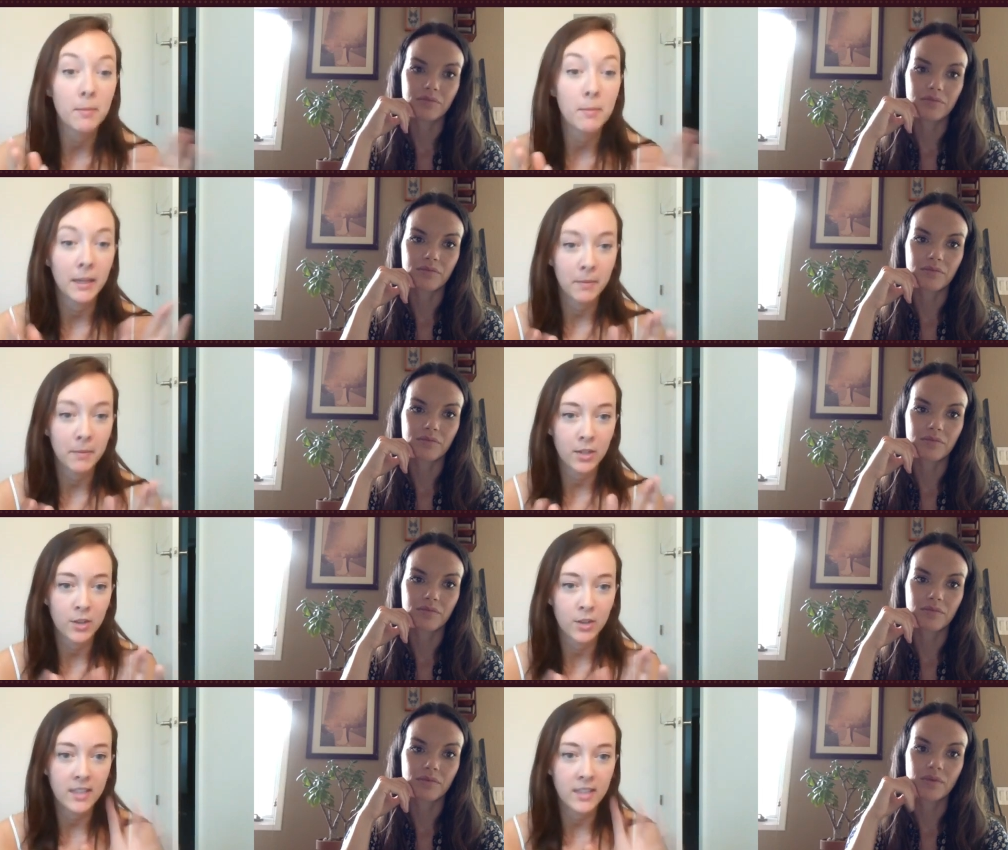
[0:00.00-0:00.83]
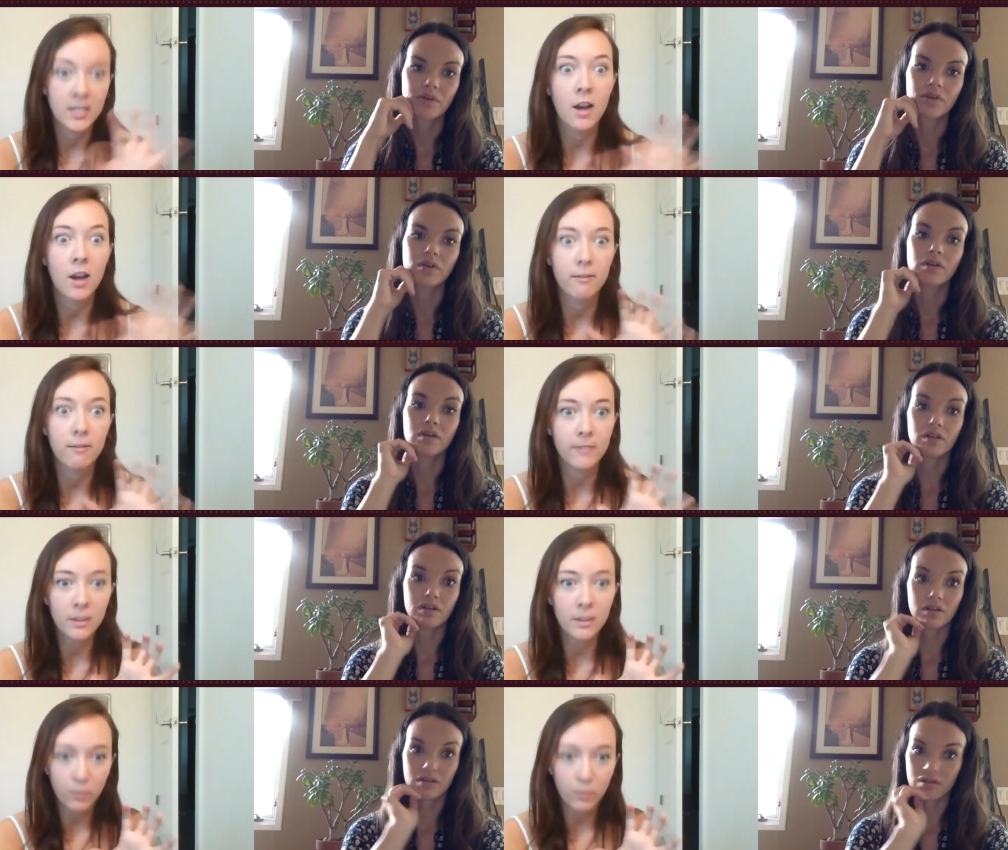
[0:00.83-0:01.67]
Speaker 1: Like I'm not trying to not
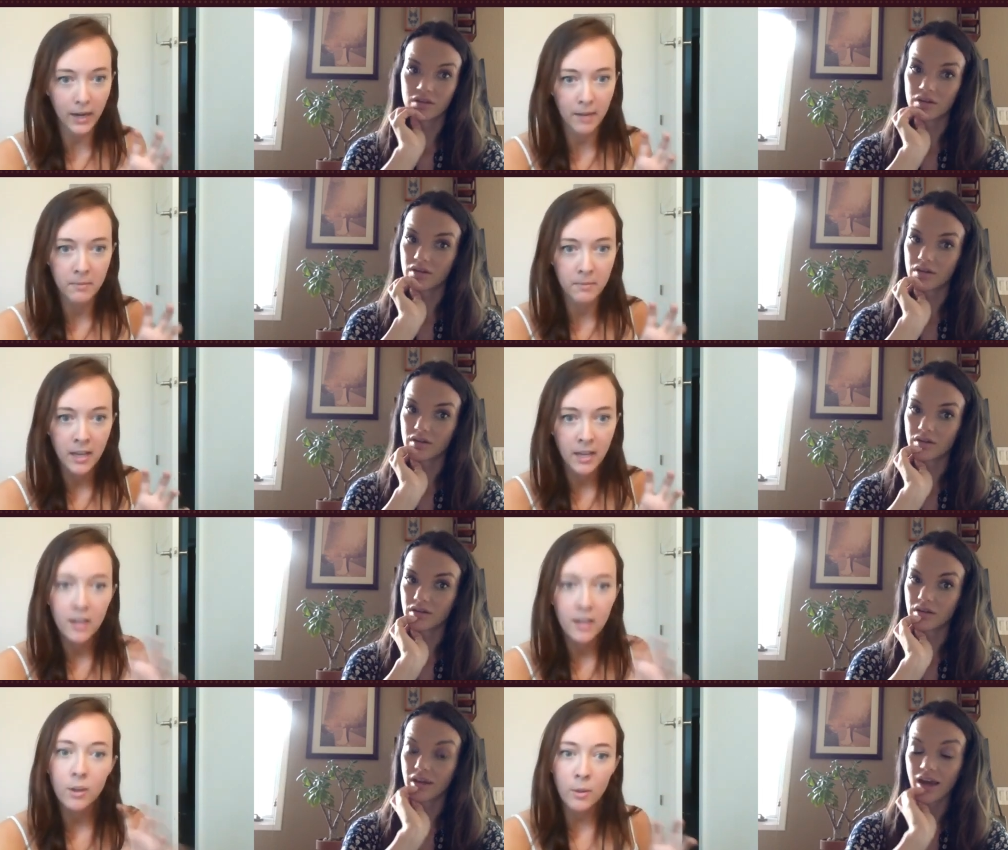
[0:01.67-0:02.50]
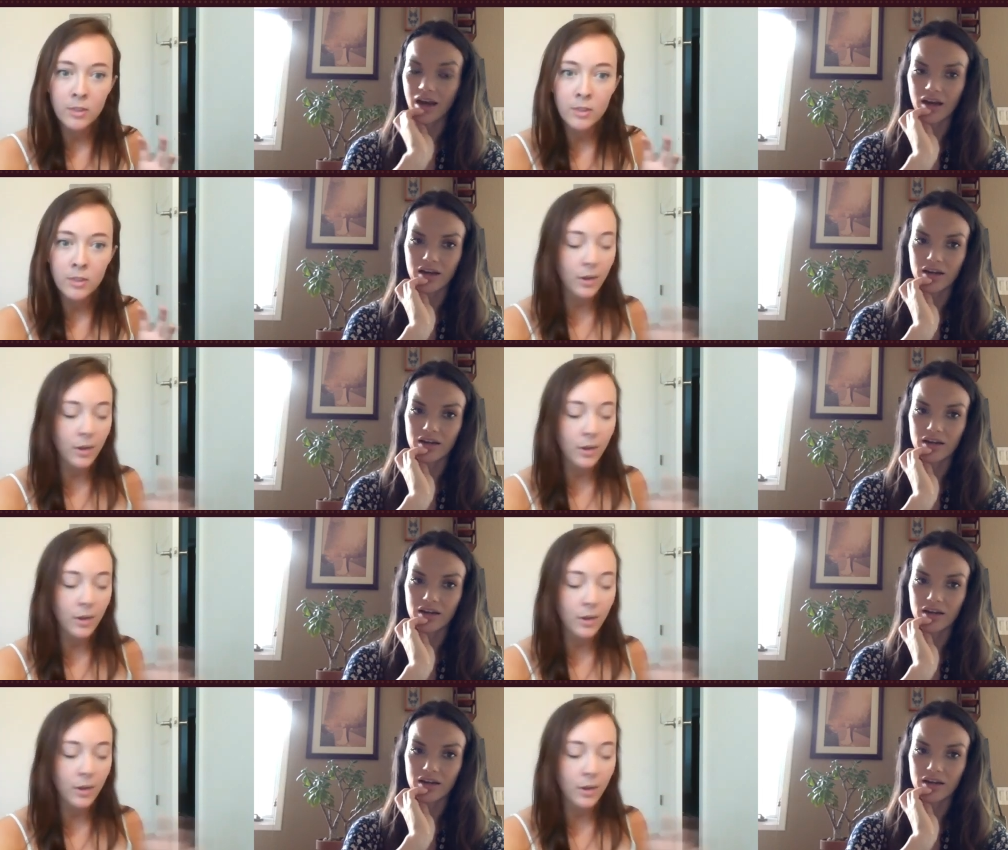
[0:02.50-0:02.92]
feel what I'm going through.